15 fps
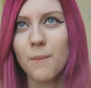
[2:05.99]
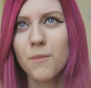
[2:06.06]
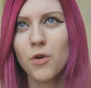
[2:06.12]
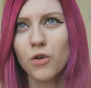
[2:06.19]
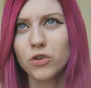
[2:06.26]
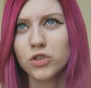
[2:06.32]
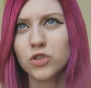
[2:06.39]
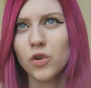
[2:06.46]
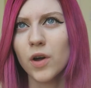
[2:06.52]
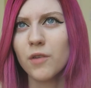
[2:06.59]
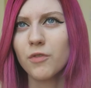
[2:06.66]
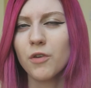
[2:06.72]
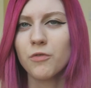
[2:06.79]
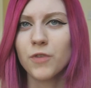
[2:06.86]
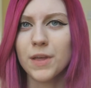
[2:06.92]
I'm not sure
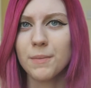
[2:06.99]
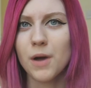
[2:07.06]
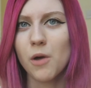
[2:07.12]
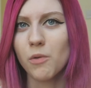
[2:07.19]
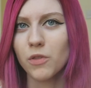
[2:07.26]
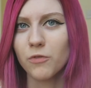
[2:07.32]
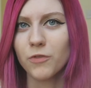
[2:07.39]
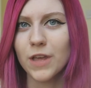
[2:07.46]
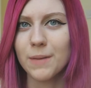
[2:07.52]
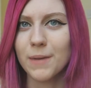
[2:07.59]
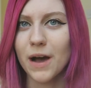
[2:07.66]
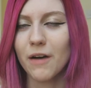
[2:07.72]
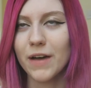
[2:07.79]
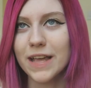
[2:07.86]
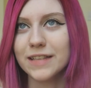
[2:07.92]
if a female with a
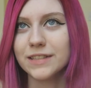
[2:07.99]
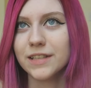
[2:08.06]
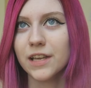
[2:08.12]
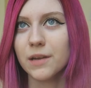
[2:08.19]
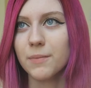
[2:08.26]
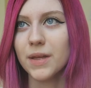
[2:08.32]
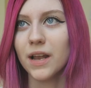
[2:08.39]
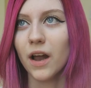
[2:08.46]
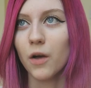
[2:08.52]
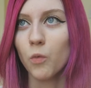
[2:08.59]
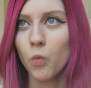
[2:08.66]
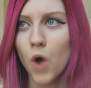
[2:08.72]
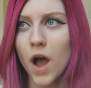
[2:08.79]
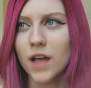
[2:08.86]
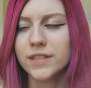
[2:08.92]
female is going to be
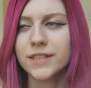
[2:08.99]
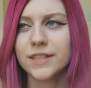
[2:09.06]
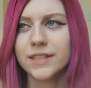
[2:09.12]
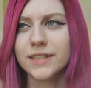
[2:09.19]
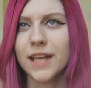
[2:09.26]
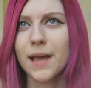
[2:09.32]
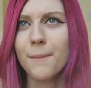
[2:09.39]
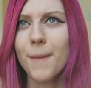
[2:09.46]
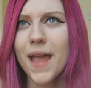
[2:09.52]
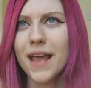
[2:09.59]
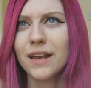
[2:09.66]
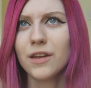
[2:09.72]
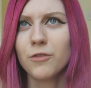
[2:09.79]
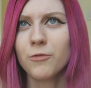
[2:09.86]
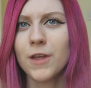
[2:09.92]
like worse than say a
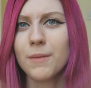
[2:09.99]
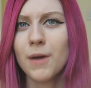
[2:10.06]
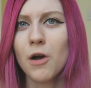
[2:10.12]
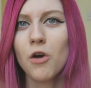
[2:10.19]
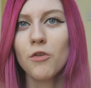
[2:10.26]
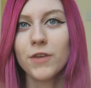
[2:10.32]
male and a female.